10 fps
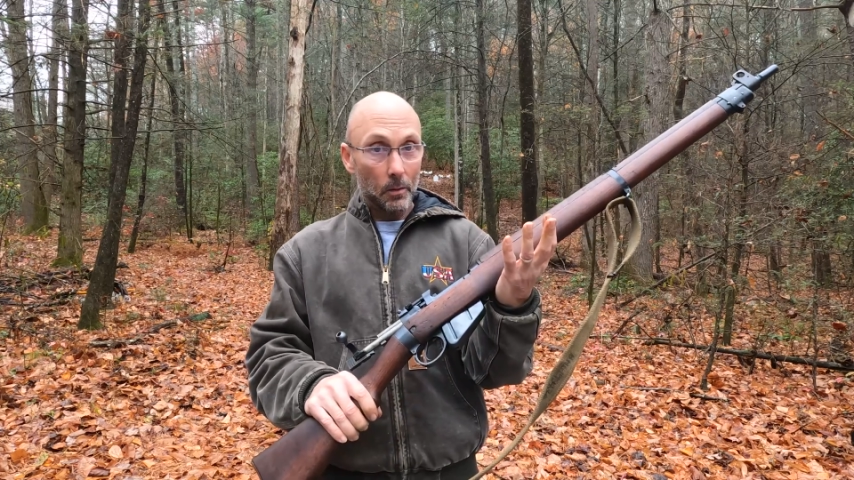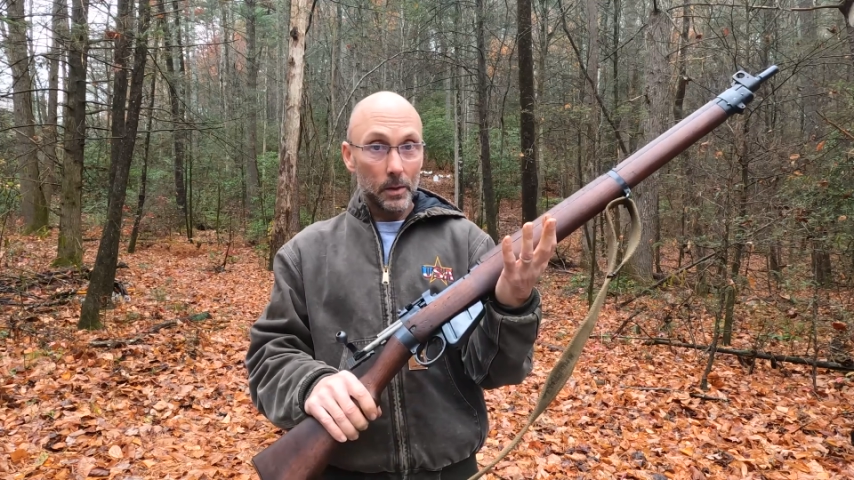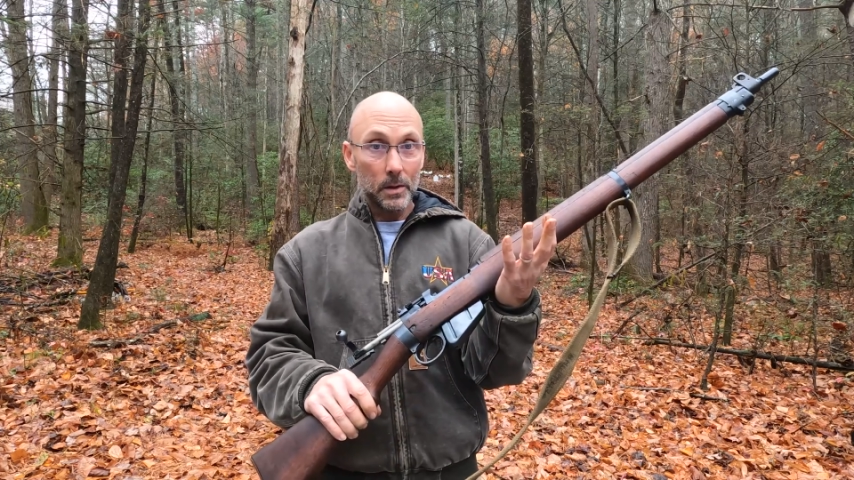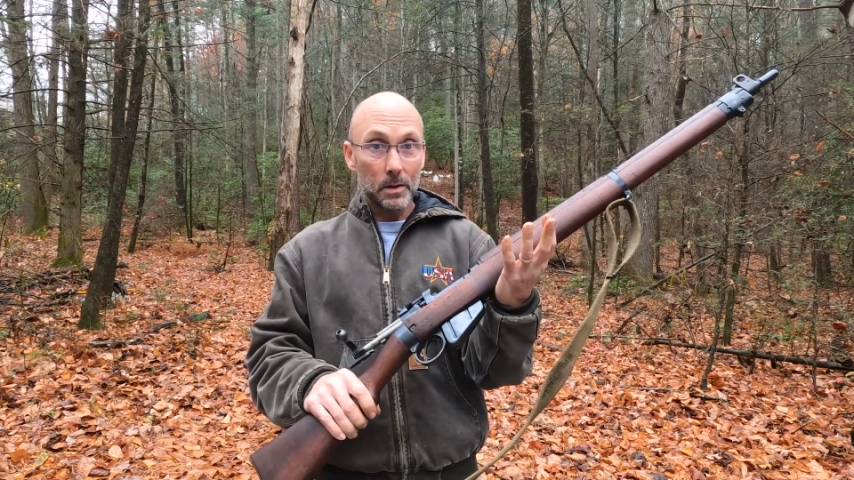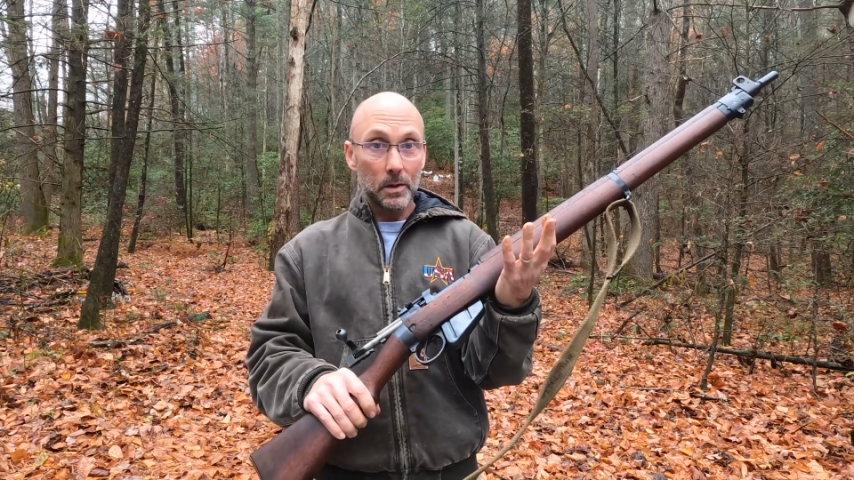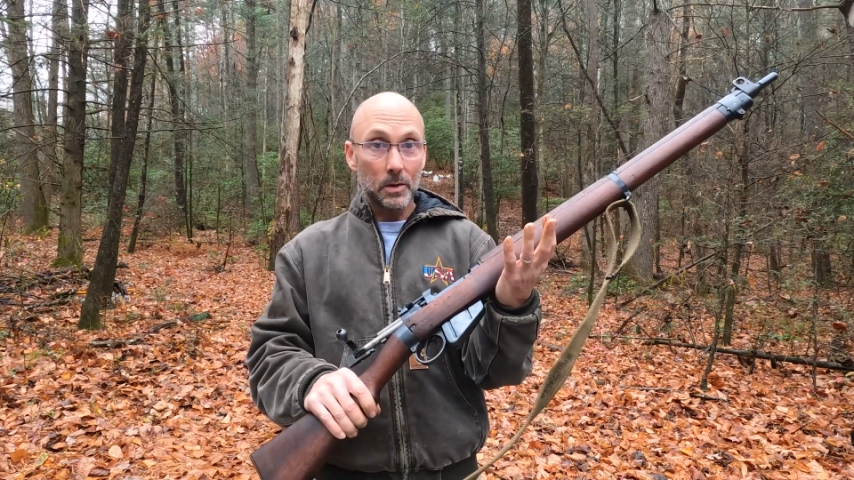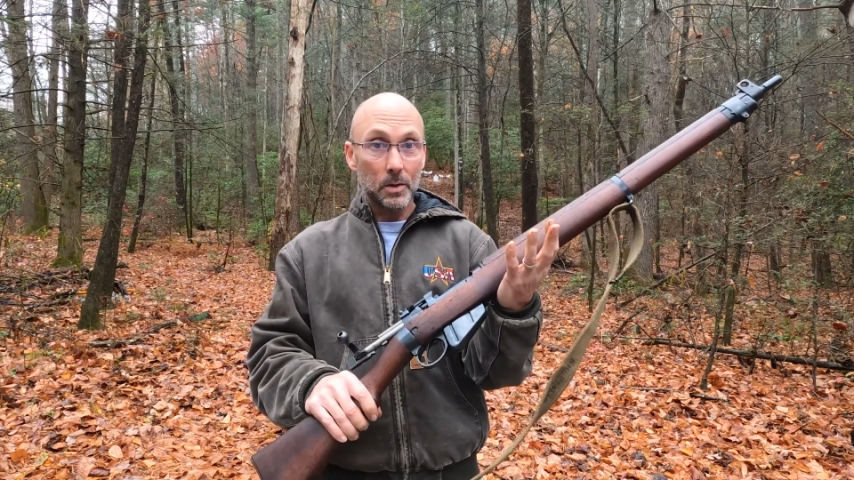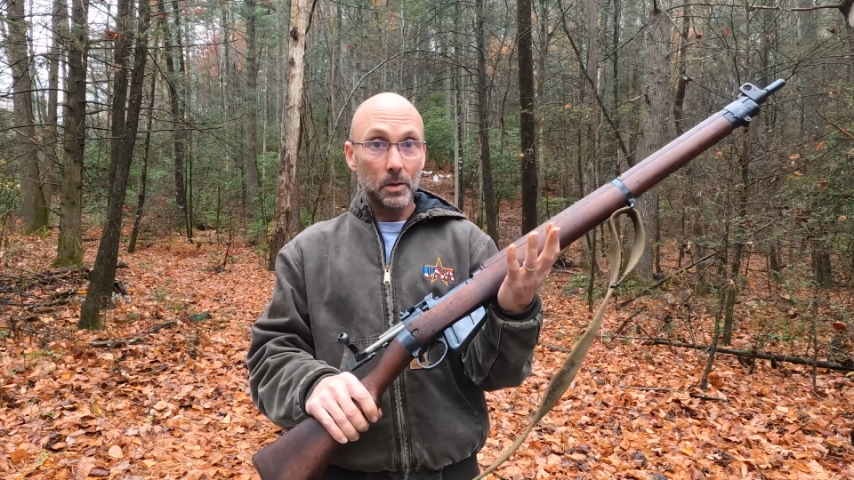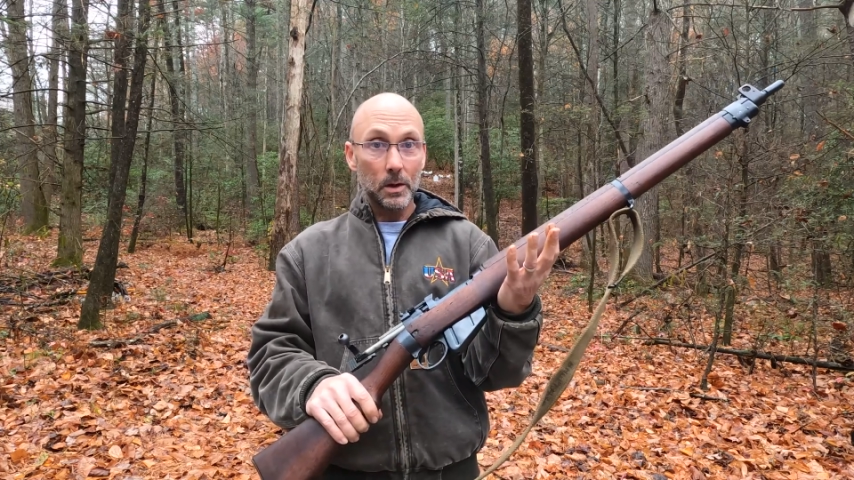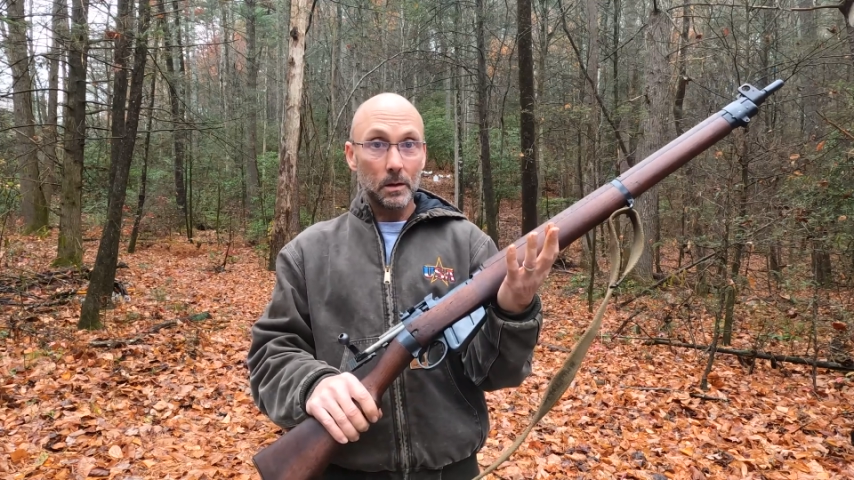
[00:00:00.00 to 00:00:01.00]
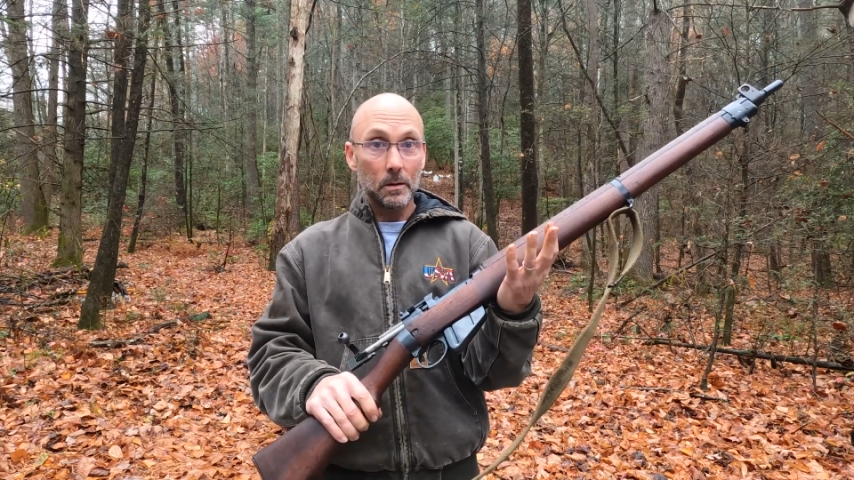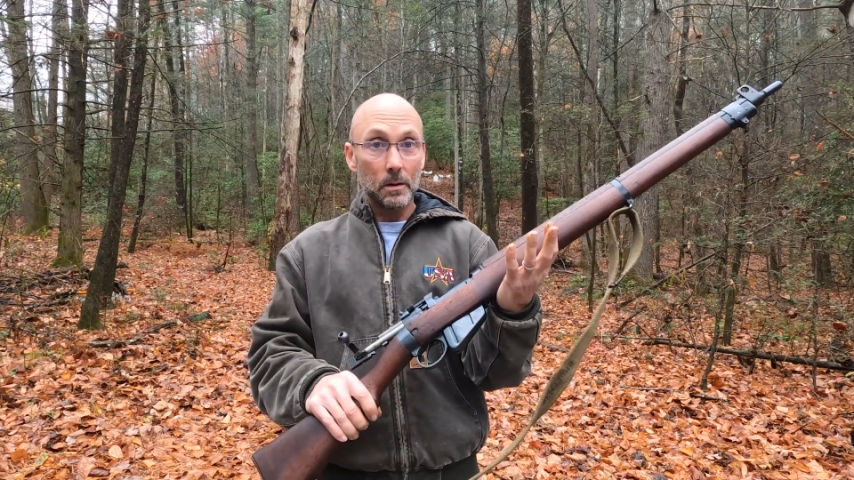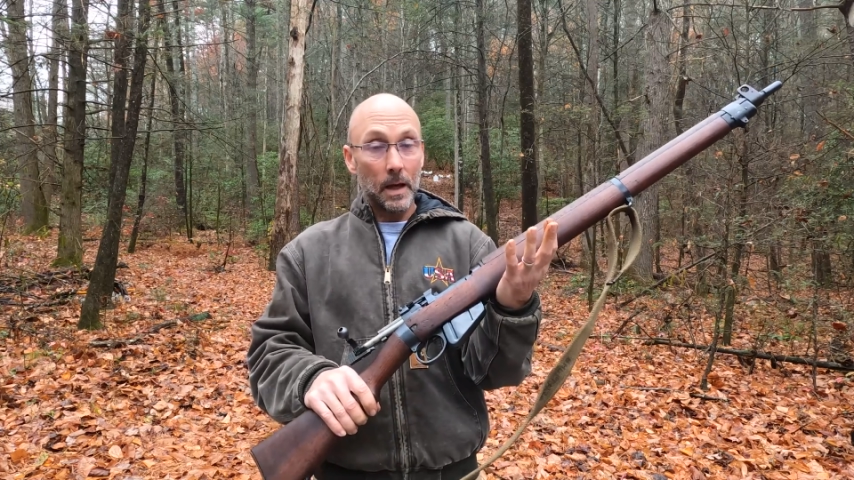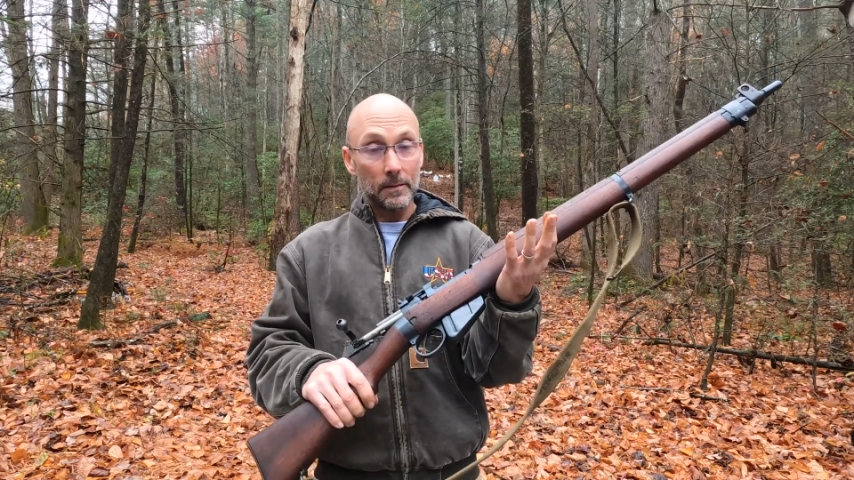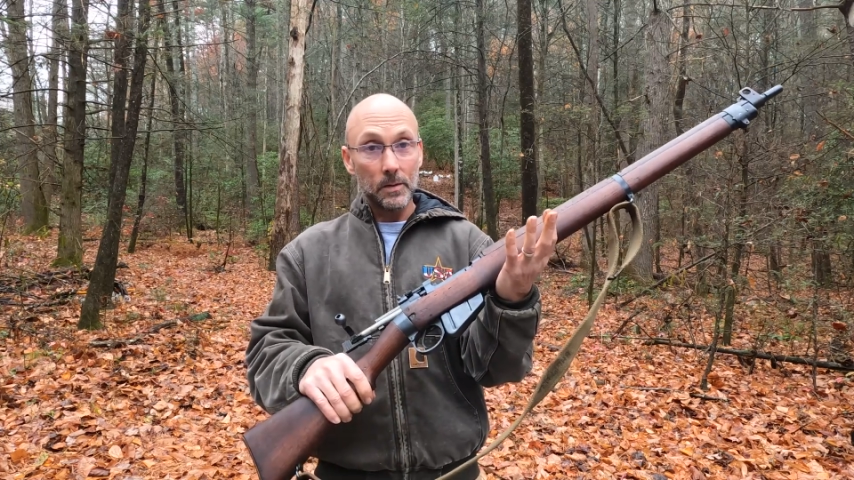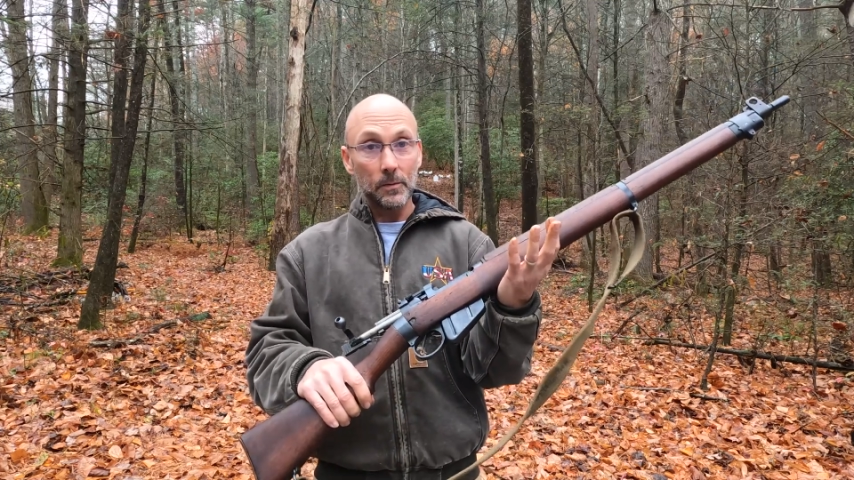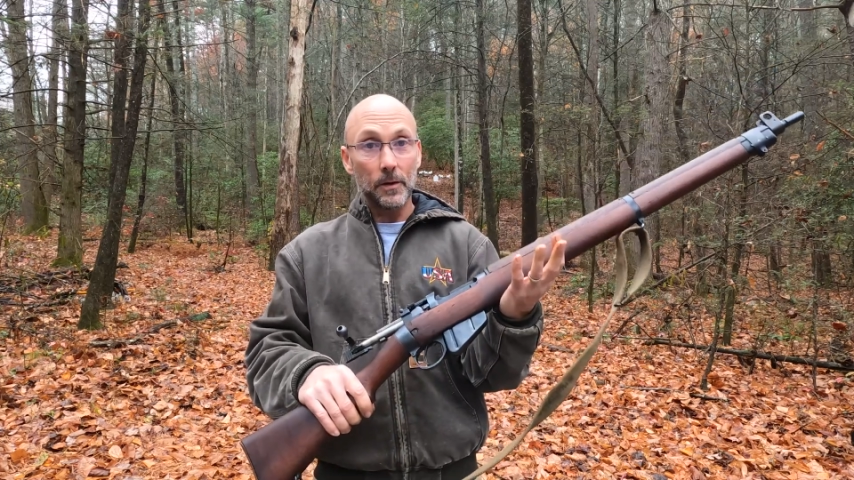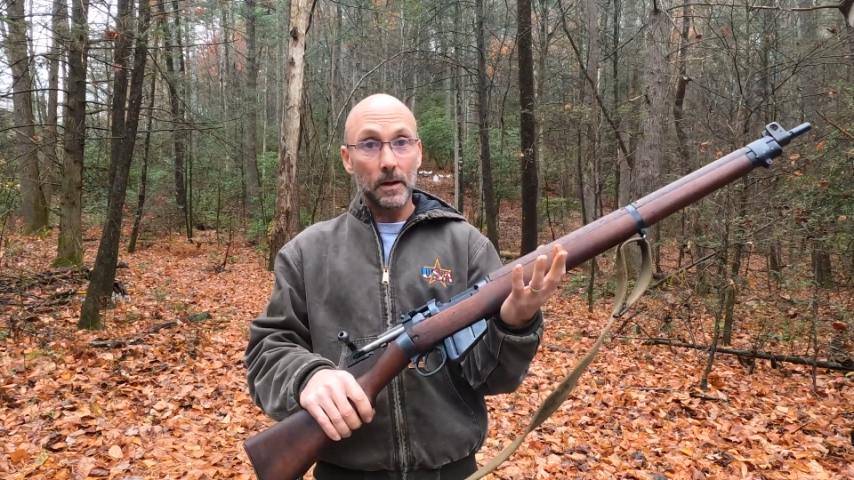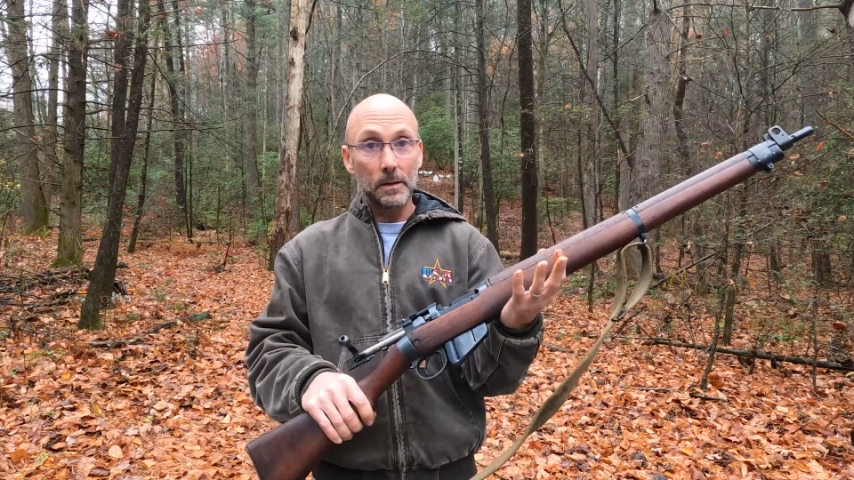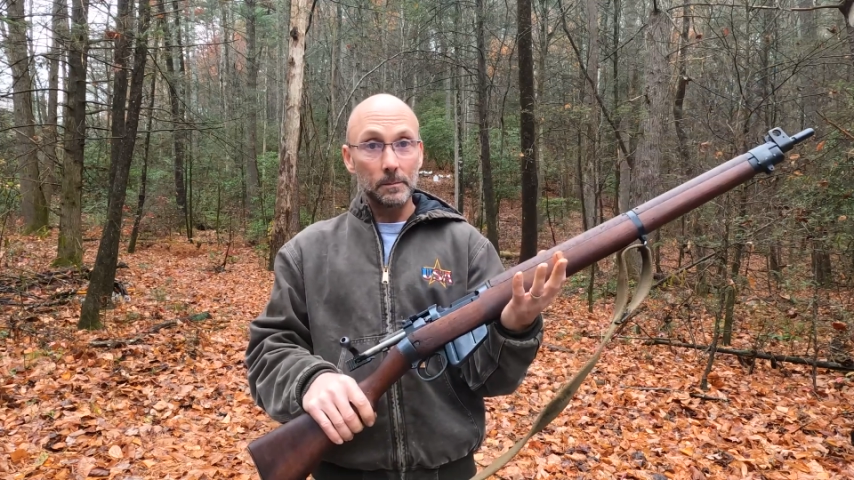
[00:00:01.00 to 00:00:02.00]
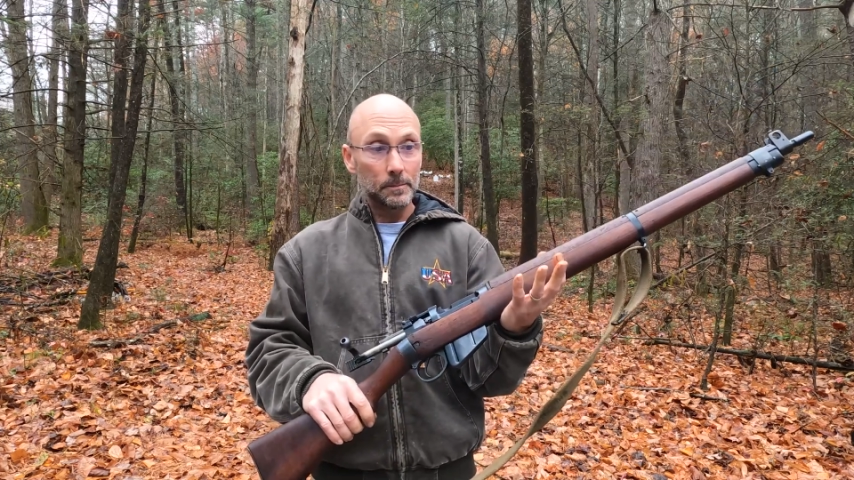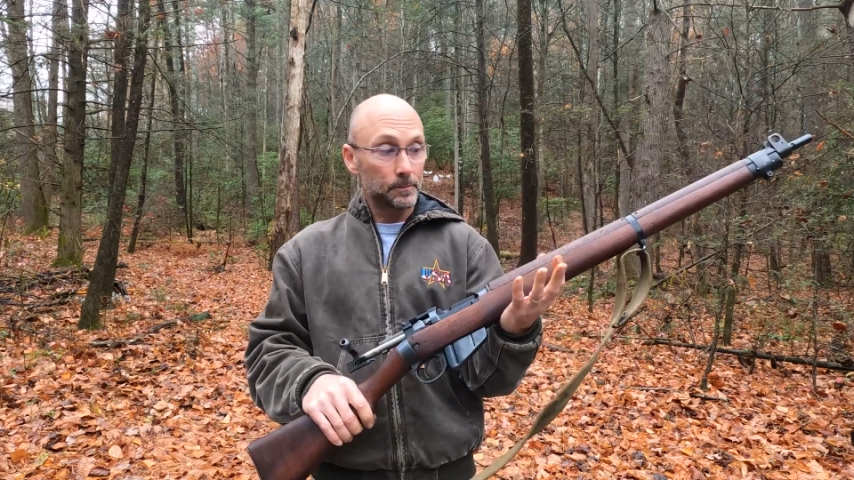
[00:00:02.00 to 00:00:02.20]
We're just going to shoot it, have some fun.